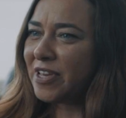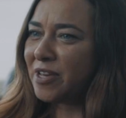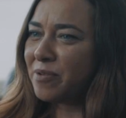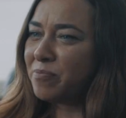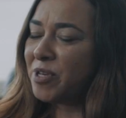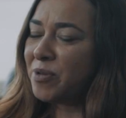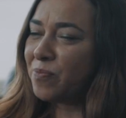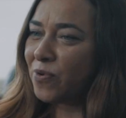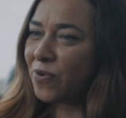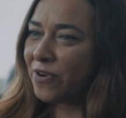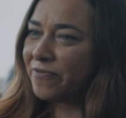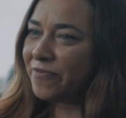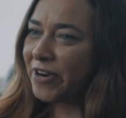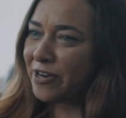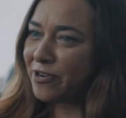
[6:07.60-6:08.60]
and be more
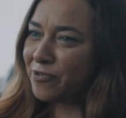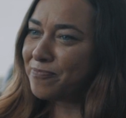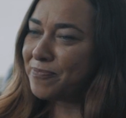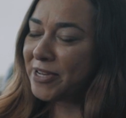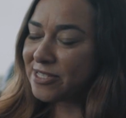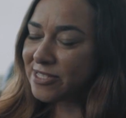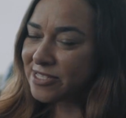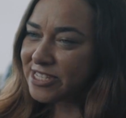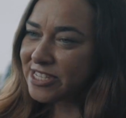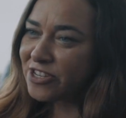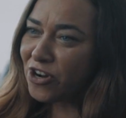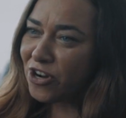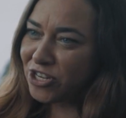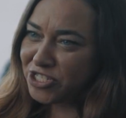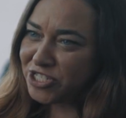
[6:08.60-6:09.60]
environmentally
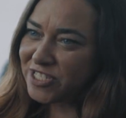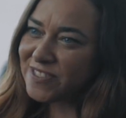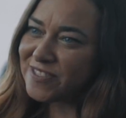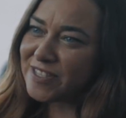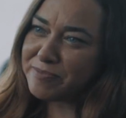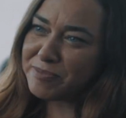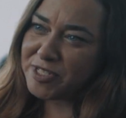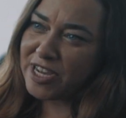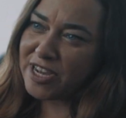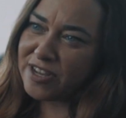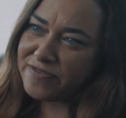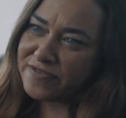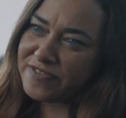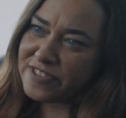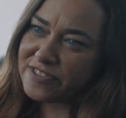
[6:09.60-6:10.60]
conscious
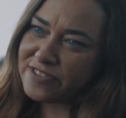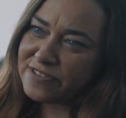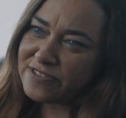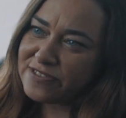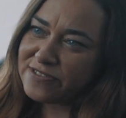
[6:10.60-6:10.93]
themselves.